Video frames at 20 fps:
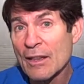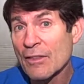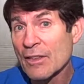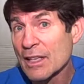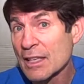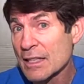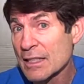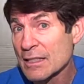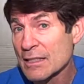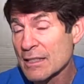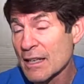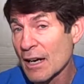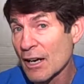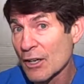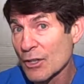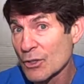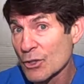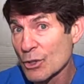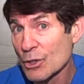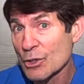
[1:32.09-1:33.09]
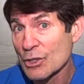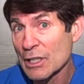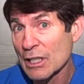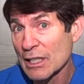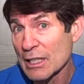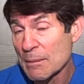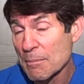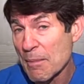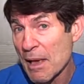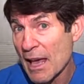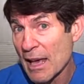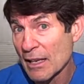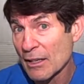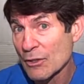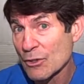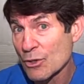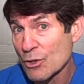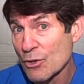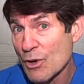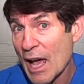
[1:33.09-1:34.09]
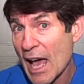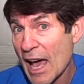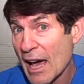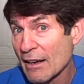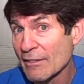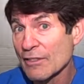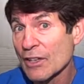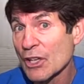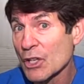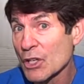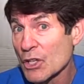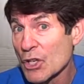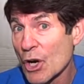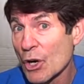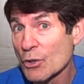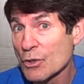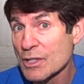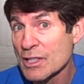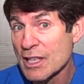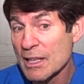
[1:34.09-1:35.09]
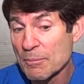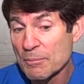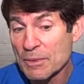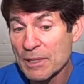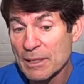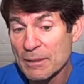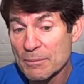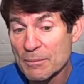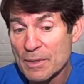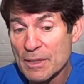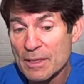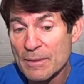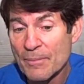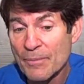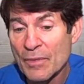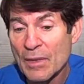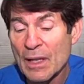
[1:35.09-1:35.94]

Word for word: These are usually men who have no symptoms.